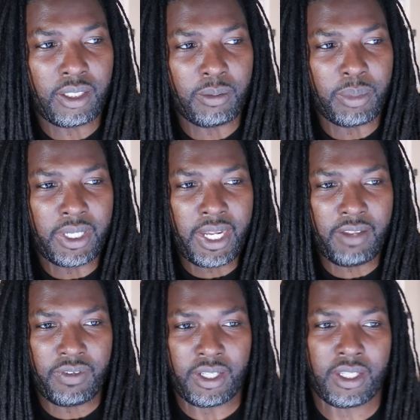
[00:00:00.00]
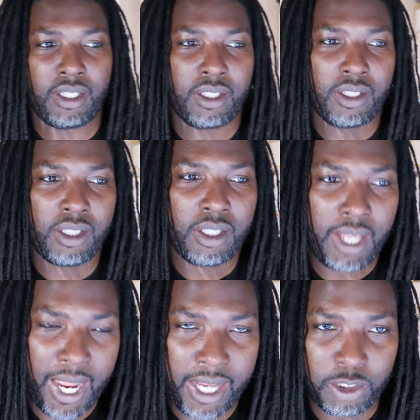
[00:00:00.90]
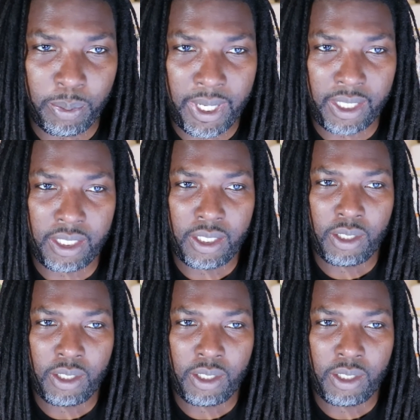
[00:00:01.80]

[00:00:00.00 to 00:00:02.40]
benefic aspect,